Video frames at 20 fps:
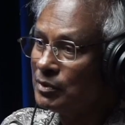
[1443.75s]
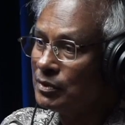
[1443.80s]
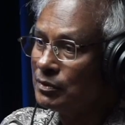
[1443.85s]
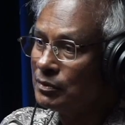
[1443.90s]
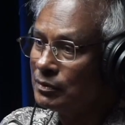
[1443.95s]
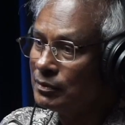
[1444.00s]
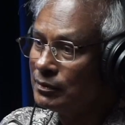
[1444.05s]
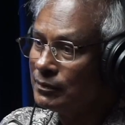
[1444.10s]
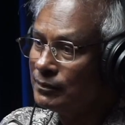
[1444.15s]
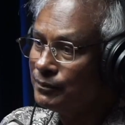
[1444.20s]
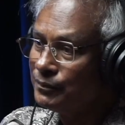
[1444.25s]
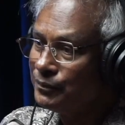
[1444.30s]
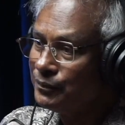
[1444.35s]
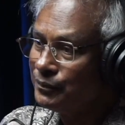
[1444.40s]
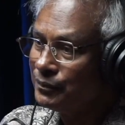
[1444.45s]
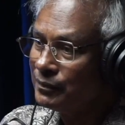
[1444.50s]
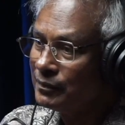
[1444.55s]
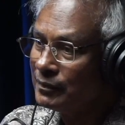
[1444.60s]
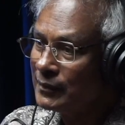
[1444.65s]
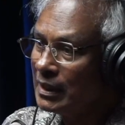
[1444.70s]
you,
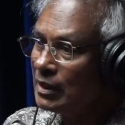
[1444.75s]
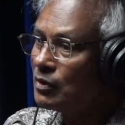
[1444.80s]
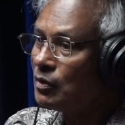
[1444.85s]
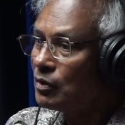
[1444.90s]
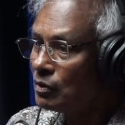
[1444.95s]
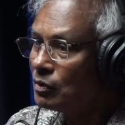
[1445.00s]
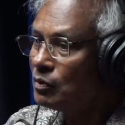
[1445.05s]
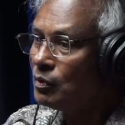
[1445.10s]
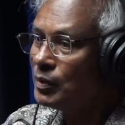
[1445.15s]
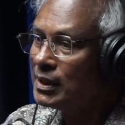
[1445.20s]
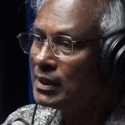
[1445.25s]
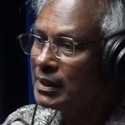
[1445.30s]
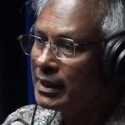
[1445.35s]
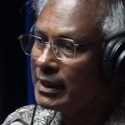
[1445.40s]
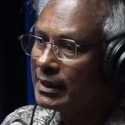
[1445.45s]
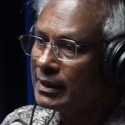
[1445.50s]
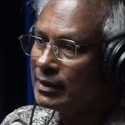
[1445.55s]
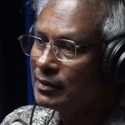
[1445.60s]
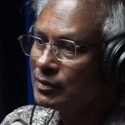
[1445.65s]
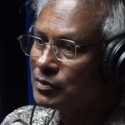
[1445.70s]
then you got to go in
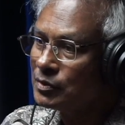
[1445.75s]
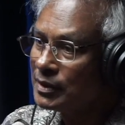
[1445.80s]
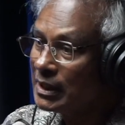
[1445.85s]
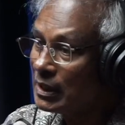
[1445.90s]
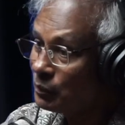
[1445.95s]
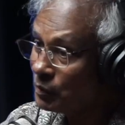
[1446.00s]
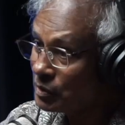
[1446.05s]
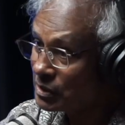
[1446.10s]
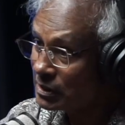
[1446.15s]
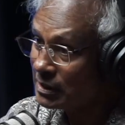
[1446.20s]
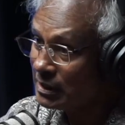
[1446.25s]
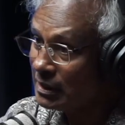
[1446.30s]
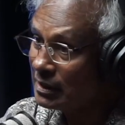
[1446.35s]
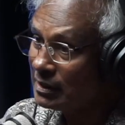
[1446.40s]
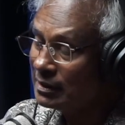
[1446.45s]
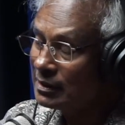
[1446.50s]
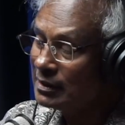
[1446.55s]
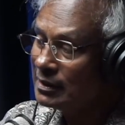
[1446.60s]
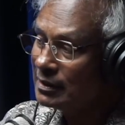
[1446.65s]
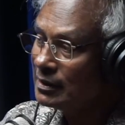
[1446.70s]
there, you know. So that was
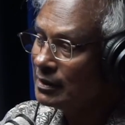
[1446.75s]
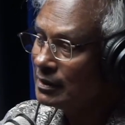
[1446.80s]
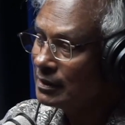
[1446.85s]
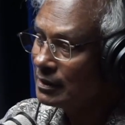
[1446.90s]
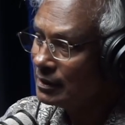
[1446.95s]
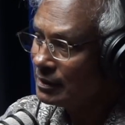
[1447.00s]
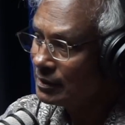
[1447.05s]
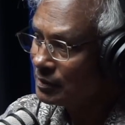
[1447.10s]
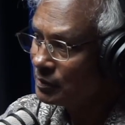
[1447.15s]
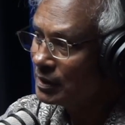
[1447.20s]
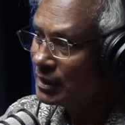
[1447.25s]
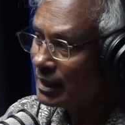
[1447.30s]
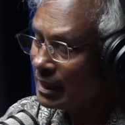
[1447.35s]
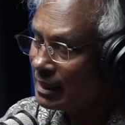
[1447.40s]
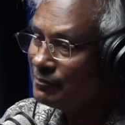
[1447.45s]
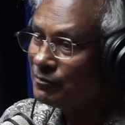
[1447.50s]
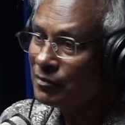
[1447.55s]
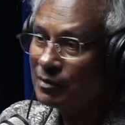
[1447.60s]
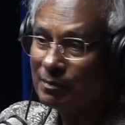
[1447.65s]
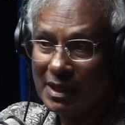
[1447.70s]
it
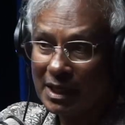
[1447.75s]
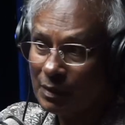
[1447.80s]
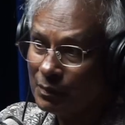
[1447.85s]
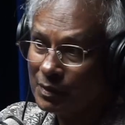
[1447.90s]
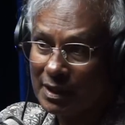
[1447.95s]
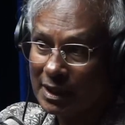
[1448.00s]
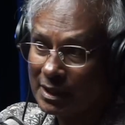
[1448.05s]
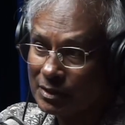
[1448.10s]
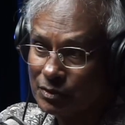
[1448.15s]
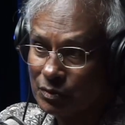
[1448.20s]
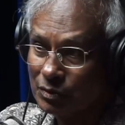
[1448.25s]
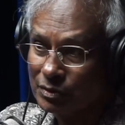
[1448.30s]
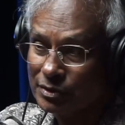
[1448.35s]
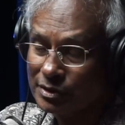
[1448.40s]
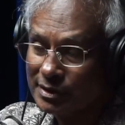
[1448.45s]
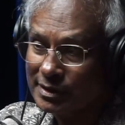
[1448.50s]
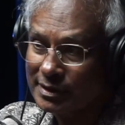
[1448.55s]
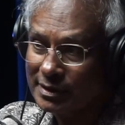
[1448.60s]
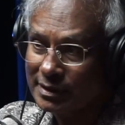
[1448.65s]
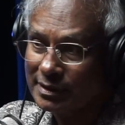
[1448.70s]
came from our
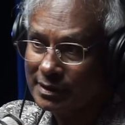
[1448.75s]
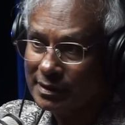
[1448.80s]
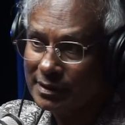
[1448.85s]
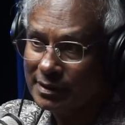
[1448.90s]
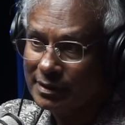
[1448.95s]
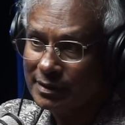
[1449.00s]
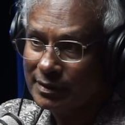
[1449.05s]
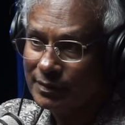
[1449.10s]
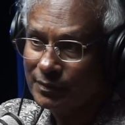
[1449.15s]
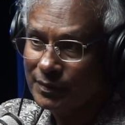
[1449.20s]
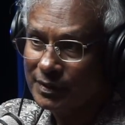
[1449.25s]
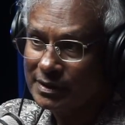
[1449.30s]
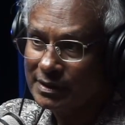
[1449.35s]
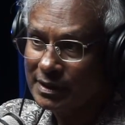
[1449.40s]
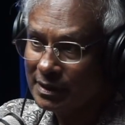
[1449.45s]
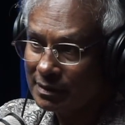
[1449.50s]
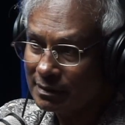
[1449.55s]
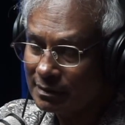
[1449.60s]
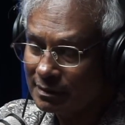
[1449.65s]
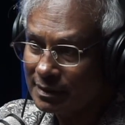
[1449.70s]
grassroots. Which
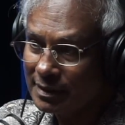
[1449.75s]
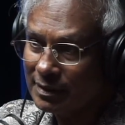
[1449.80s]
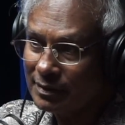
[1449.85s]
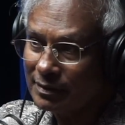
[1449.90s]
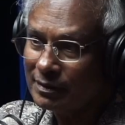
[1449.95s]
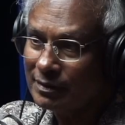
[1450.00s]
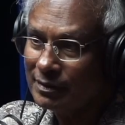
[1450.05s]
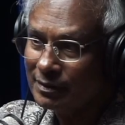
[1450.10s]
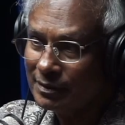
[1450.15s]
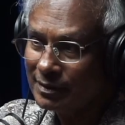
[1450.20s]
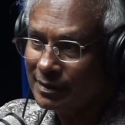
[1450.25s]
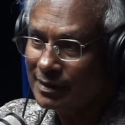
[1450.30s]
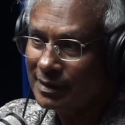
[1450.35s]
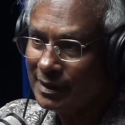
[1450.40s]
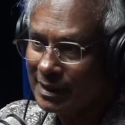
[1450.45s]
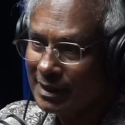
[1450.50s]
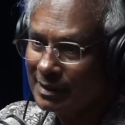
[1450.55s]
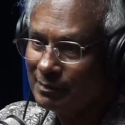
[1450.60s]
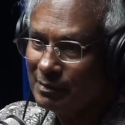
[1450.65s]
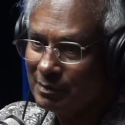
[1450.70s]
said, you know, I
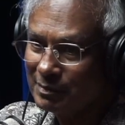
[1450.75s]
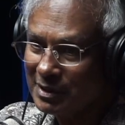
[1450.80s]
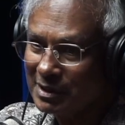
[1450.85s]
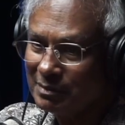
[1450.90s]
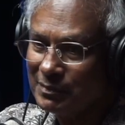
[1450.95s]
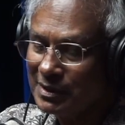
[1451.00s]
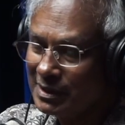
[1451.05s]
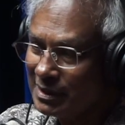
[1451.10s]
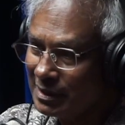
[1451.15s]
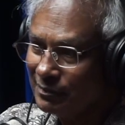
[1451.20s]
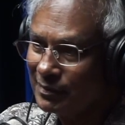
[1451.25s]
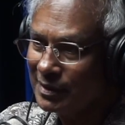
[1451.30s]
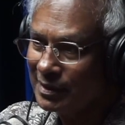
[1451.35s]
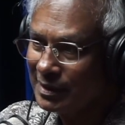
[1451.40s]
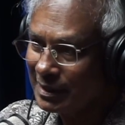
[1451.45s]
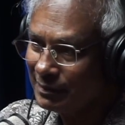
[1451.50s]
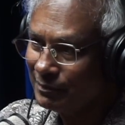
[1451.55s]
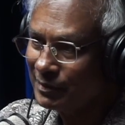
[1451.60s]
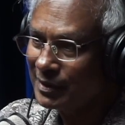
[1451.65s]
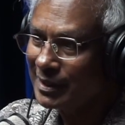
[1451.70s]
can remember the meeting one
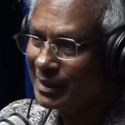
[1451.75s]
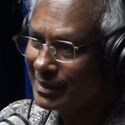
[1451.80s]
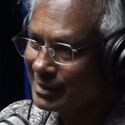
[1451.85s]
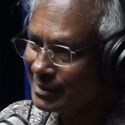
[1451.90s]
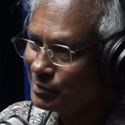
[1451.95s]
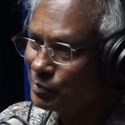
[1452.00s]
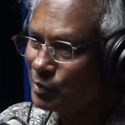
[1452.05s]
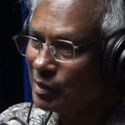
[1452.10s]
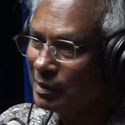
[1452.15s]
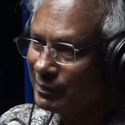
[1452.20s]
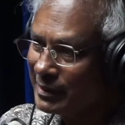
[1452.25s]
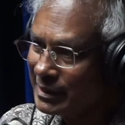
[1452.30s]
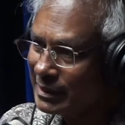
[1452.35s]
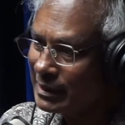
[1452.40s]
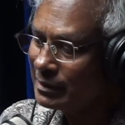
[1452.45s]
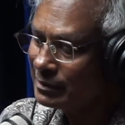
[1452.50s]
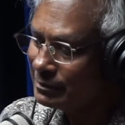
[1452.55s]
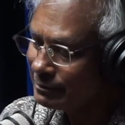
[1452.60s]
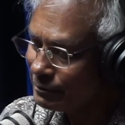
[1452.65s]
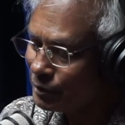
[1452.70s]
guy just stood up and
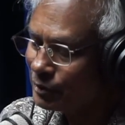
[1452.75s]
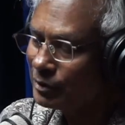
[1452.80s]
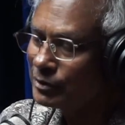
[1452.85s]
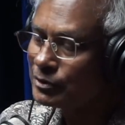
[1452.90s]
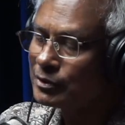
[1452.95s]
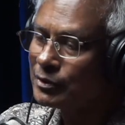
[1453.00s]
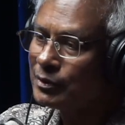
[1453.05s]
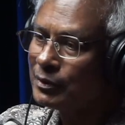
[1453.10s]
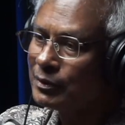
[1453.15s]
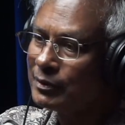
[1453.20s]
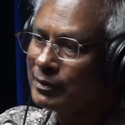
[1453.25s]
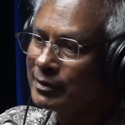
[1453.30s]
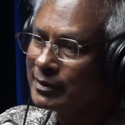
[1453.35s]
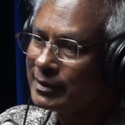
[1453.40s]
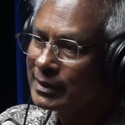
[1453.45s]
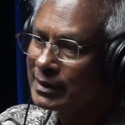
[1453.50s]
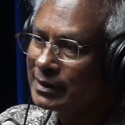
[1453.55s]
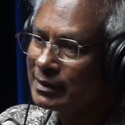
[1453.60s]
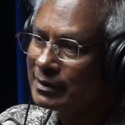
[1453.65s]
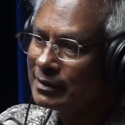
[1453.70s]
said, you should go.
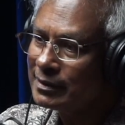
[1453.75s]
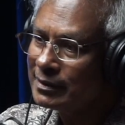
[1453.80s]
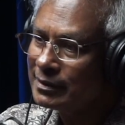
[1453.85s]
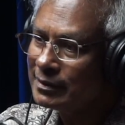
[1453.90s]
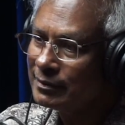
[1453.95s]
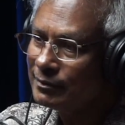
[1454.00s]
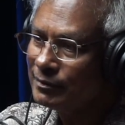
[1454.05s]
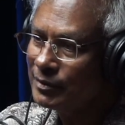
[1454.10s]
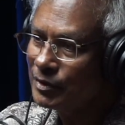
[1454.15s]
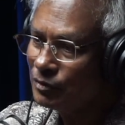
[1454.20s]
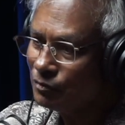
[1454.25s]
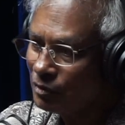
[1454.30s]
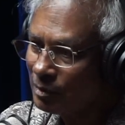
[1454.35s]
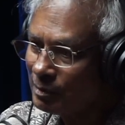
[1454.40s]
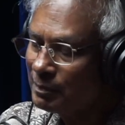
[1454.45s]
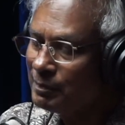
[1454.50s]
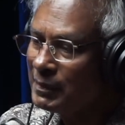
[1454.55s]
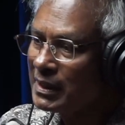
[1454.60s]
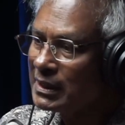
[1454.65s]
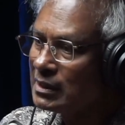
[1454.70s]
We should form
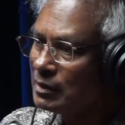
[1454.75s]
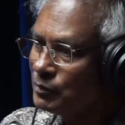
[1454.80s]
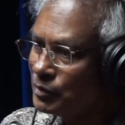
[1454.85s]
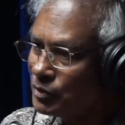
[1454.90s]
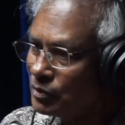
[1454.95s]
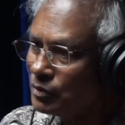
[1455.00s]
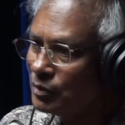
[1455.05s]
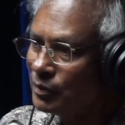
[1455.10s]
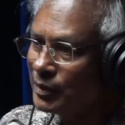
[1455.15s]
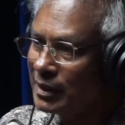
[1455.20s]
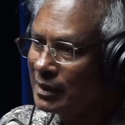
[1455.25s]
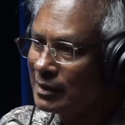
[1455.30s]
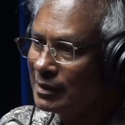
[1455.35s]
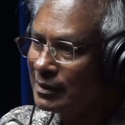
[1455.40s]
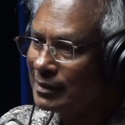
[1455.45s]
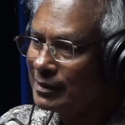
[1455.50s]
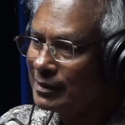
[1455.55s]
a party, we should go in.